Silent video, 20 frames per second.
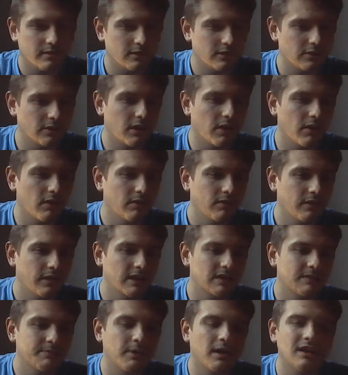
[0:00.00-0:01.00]
So
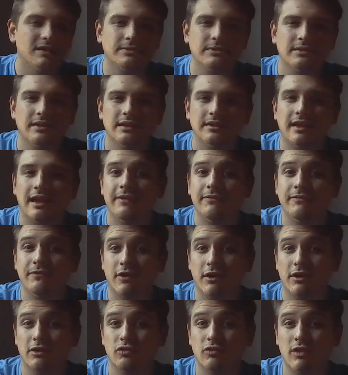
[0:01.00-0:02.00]
it's possible that a
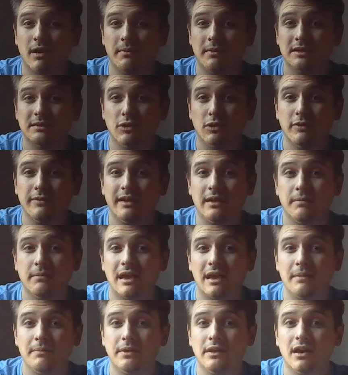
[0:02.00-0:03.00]
third Gremlins movie
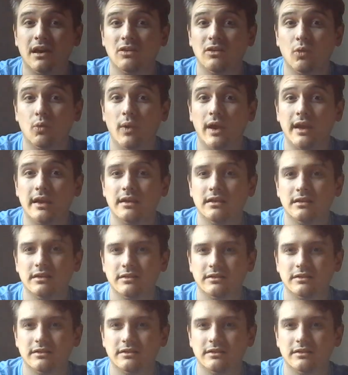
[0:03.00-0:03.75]
may be on the way